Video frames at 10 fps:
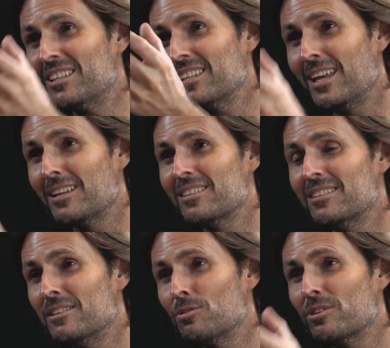connected
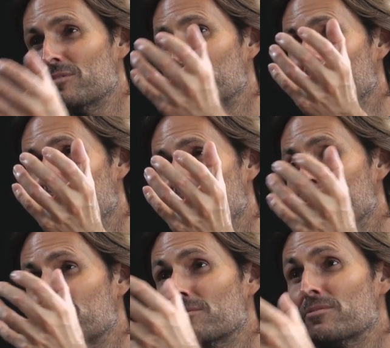in order for their
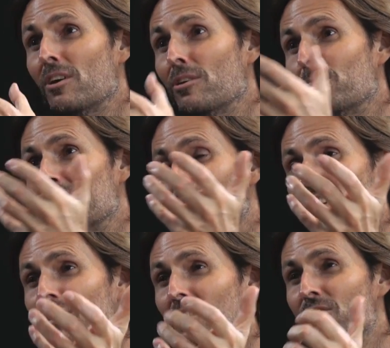gift to flow
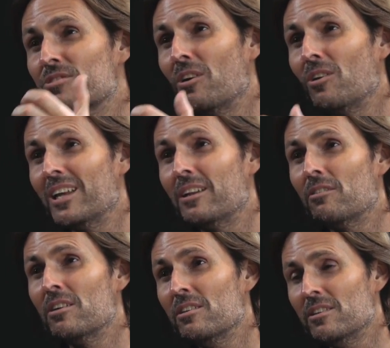between God's soul and
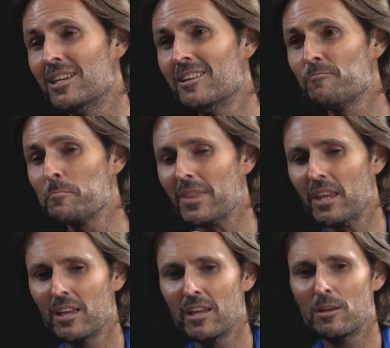our own.
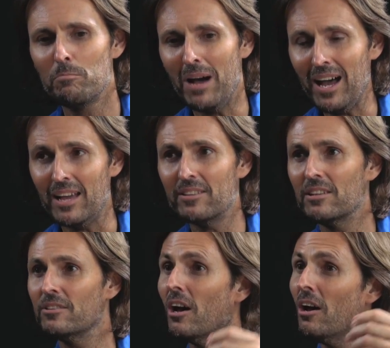But
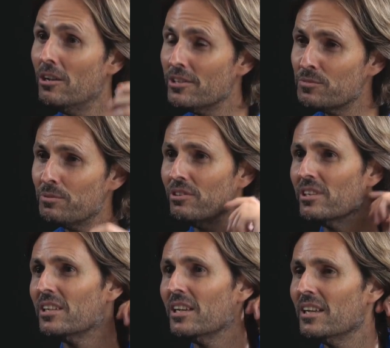the Holy
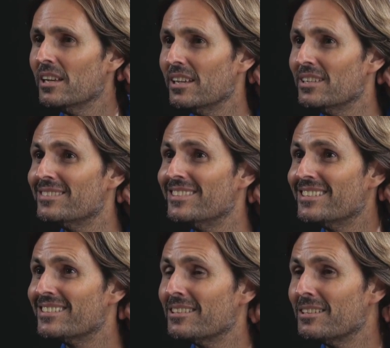Spirit is
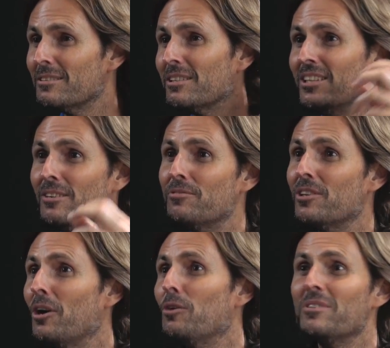this gift
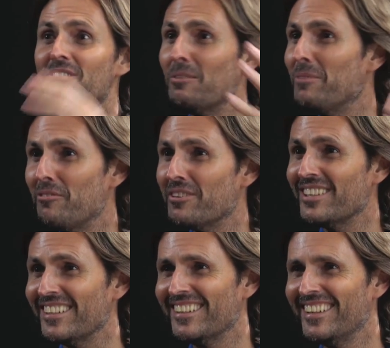that opens up
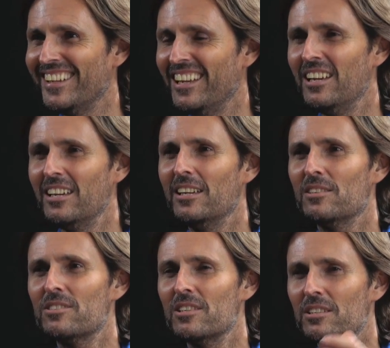everything. Mm. It's, the,